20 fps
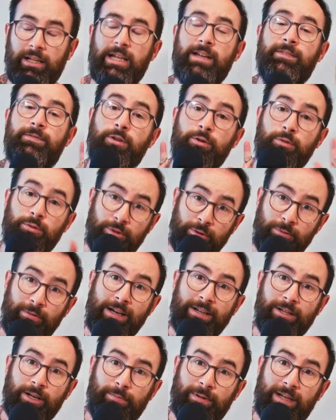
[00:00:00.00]
if you do
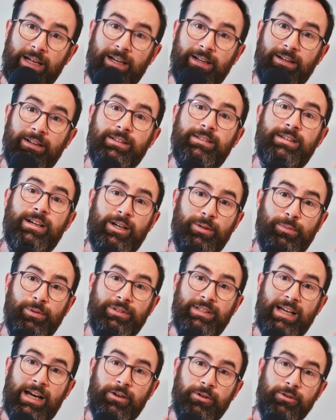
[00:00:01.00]
end up getting a terrible
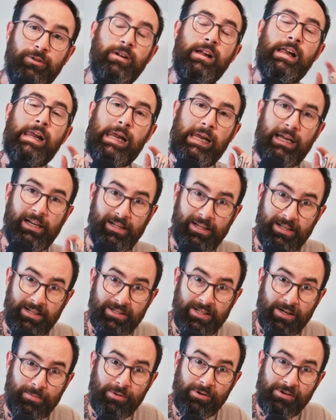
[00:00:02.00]
tattoo and it
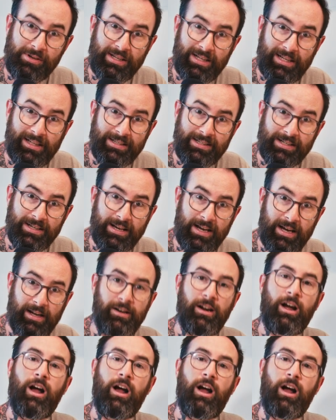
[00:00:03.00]
ends up on the internet,